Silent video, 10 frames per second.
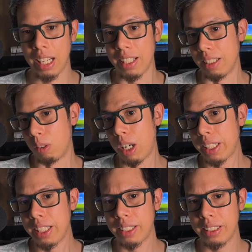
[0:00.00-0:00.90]

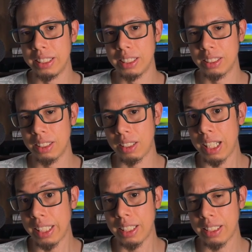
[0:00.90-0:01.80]

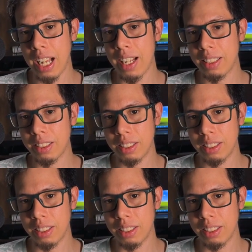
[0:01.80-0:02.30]
rather than